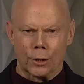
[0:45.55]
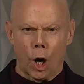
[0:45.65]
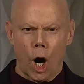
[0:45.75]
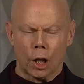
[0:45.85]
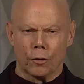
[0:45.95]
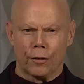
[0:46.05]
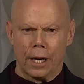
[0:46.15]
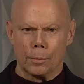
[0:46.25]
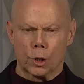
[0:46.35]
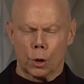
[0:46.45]
the Hall of
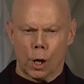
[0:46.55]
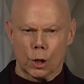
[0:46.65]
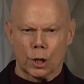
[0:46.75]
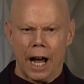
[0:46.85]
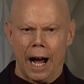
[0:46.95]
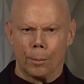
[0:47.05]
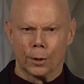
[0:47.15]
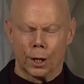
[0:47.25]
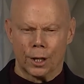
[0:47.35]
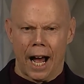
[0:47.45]
Fame shortstop
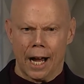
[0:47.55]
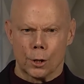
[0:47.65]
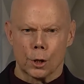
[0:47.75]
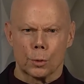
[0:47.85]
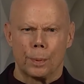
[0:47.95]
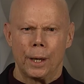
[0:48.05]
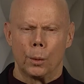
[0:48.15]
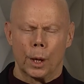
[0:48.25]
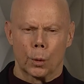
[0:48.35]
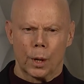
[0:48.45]
of the Dodgers, Pee
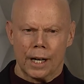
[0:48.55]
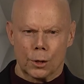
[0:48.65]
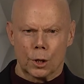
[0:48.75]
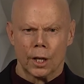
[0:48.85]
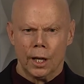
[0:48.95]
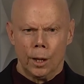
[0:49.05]
Wee Reese,